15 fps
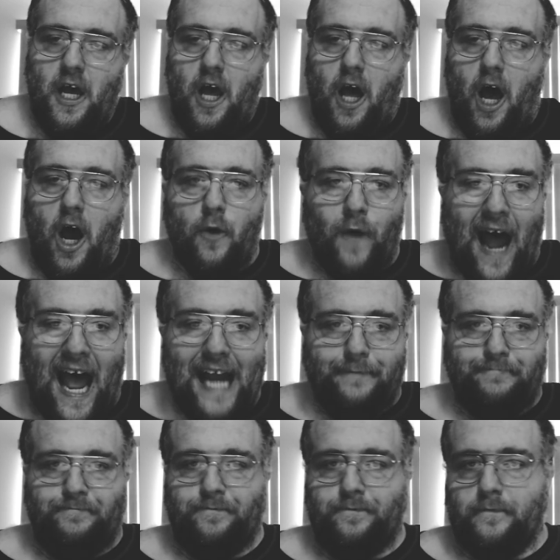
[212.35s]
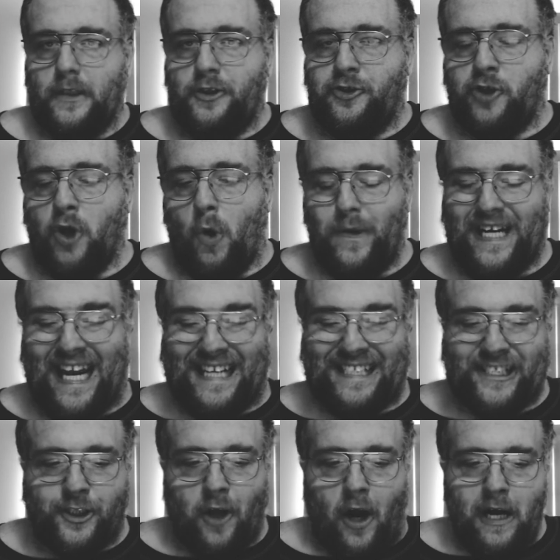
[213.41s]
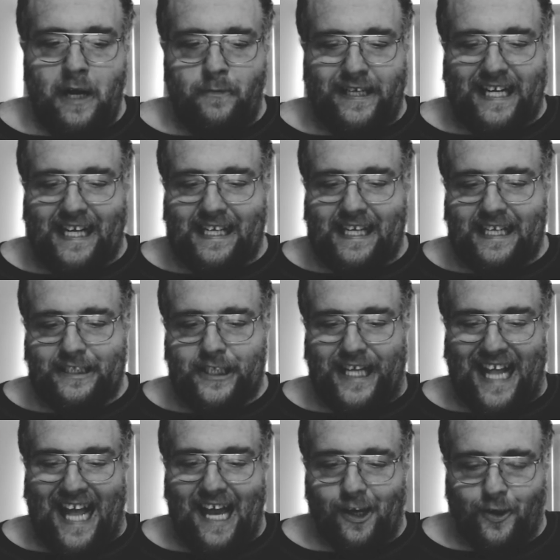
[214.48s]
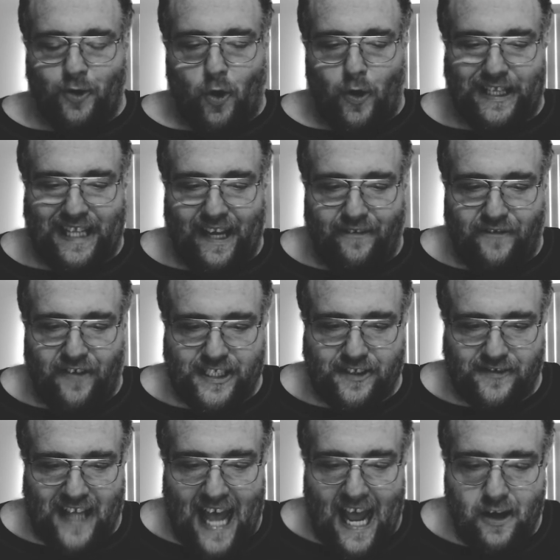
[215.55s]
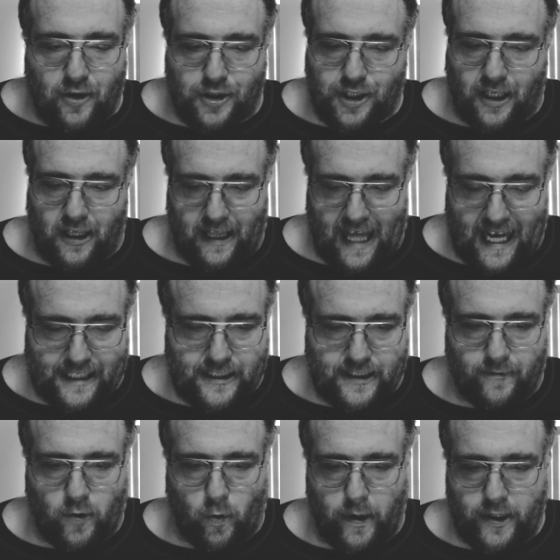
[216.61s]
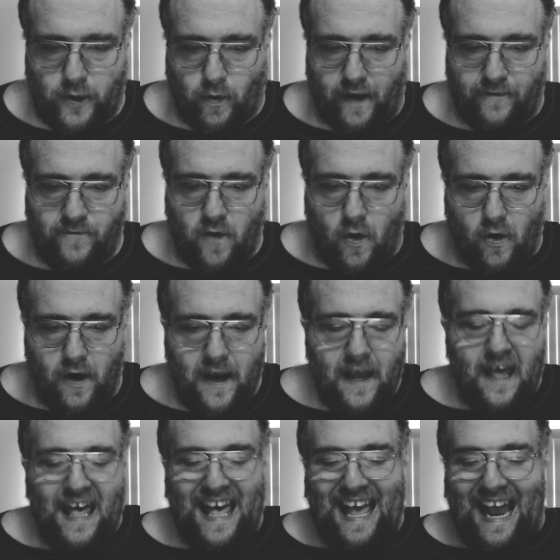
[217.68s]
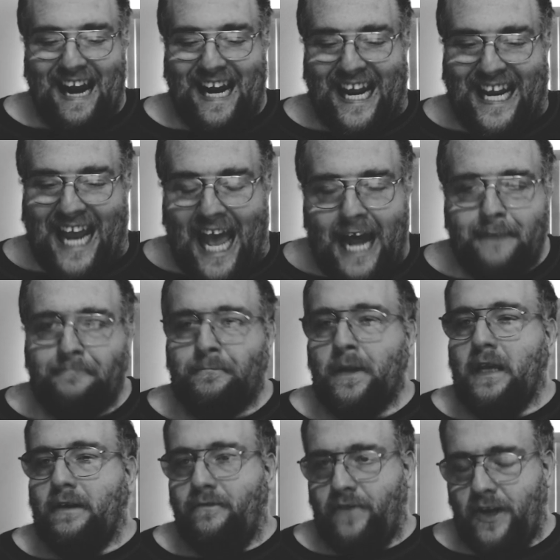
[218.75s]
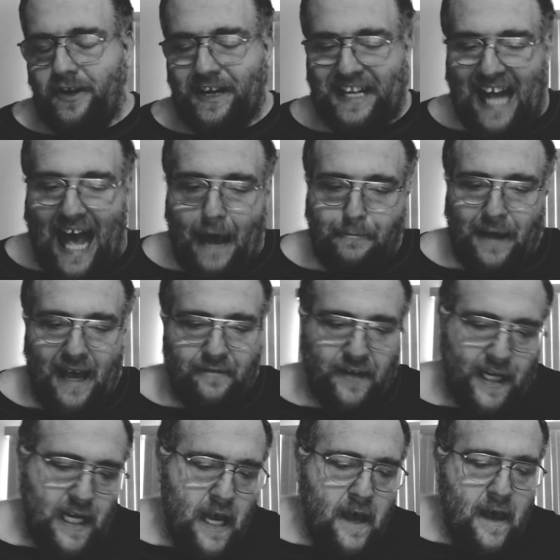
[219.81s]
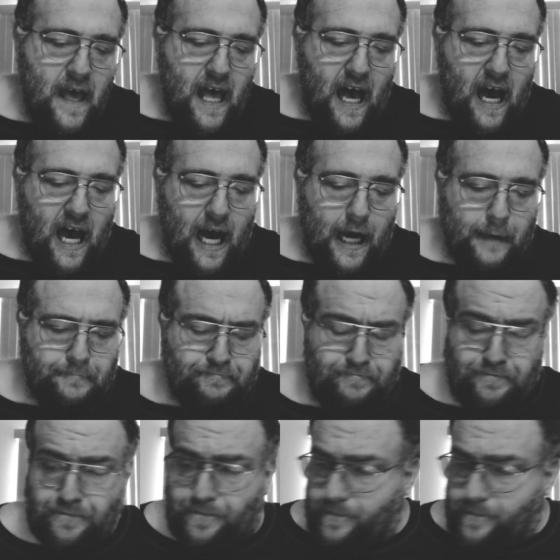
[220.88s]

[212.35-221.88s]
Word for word: All right, so we get started. We get into the Illinois defensive tackles class of 2024, and again, very top heavy. Um,